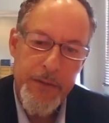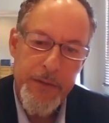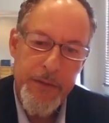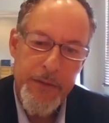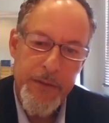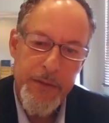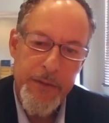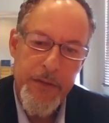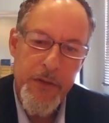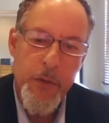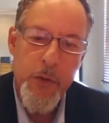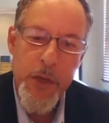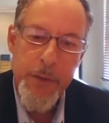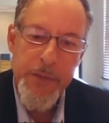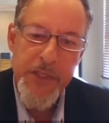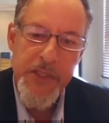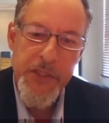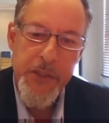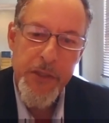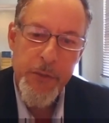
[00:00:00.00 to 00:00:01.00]
The woman
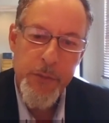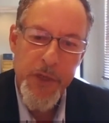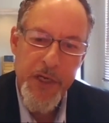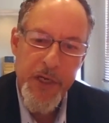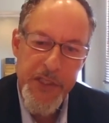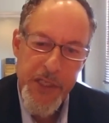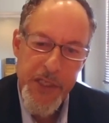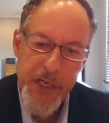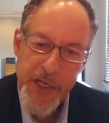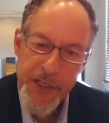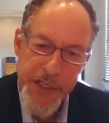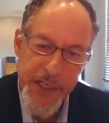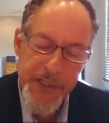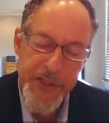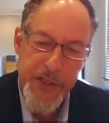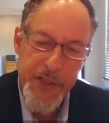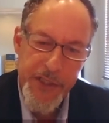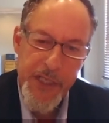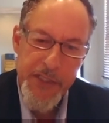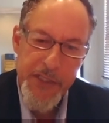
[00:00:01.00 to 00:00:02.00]
still works in our
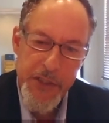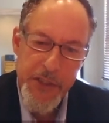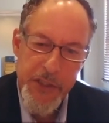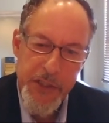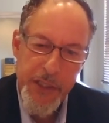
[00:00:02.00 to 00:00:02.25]
district, doesn't she?